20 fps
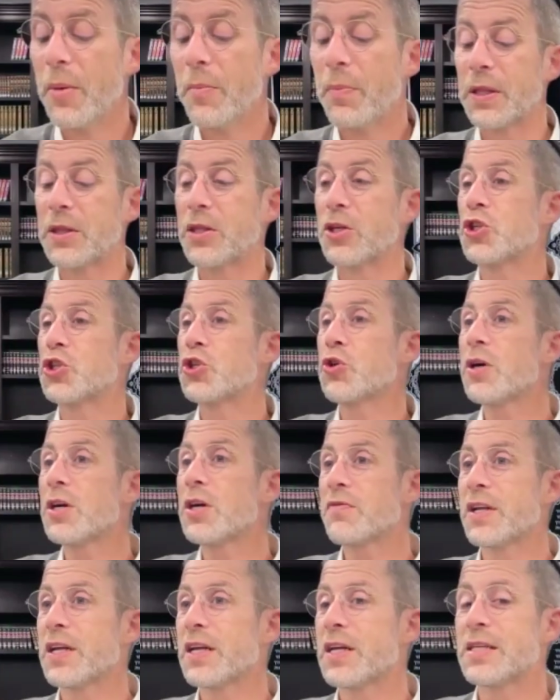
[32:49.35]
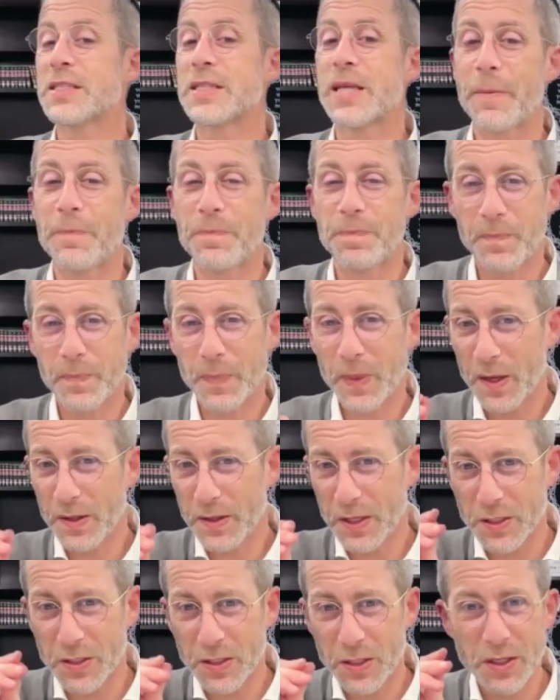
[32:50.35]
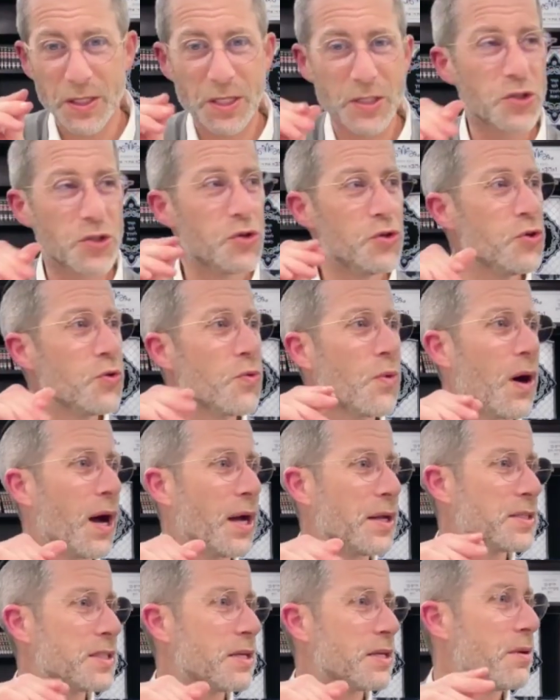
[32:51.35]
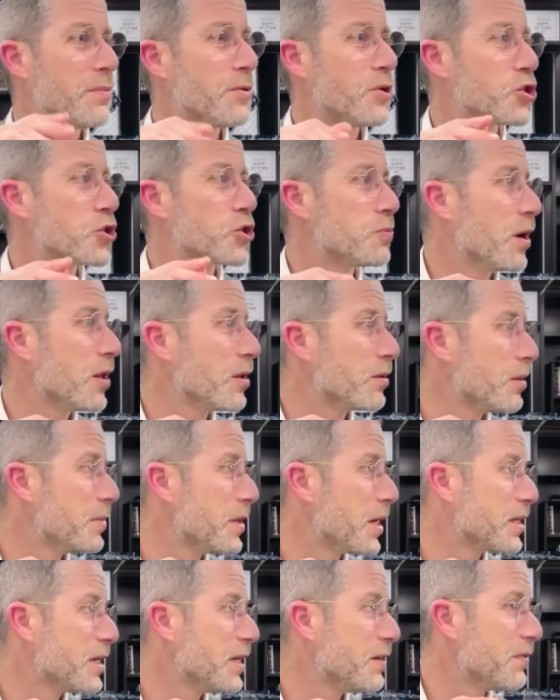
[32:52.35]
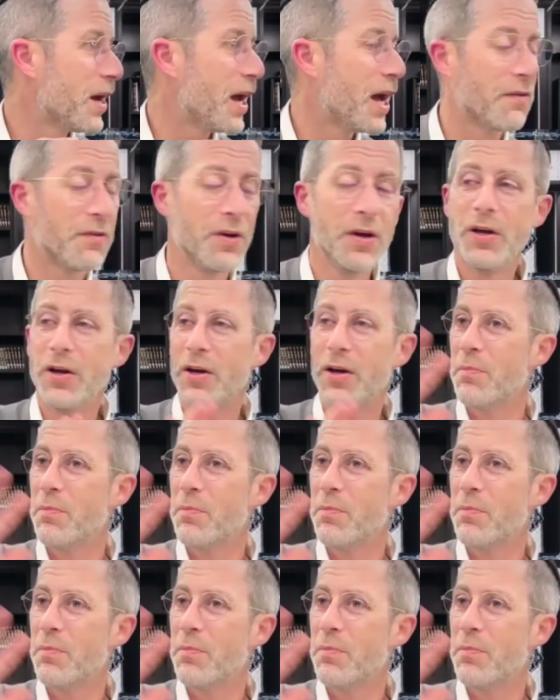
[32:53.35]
But the short of it is that this nuance that Rabbi Yishmael and Rabbi Akiva have.